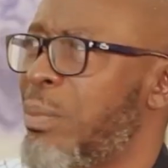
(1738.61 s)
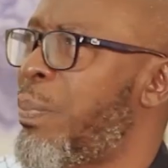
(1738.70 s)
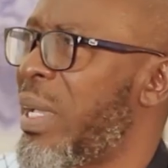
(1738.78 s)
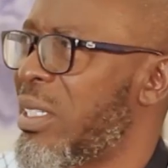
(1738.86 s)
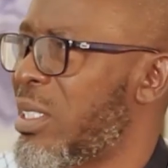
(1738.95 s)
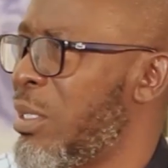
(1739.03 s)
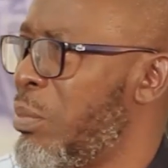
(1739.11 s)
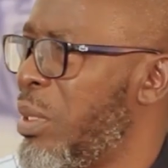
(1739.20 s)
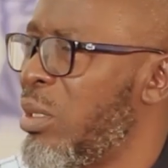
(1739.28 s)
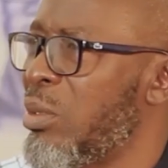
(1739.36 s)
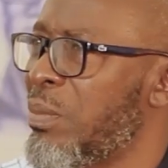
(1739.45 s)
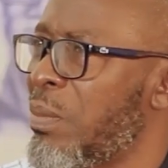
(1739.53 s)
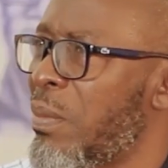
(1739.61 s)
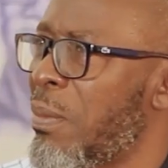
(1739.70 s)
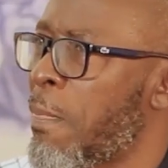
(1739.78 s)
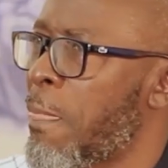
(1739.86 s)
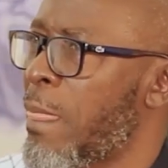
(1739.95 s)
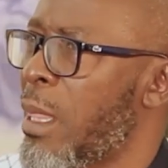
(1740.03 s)
He pays the
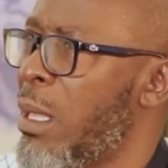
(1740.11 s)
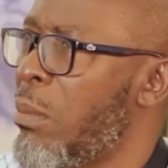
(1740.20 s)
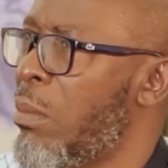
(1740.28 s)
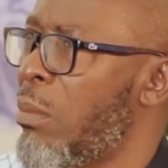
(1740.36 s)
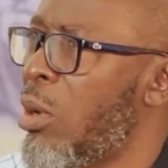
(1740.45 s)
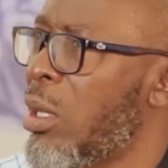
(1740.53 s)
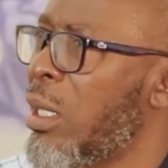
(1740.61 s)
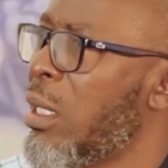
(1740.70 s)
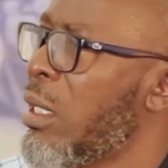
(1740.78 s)
bill, but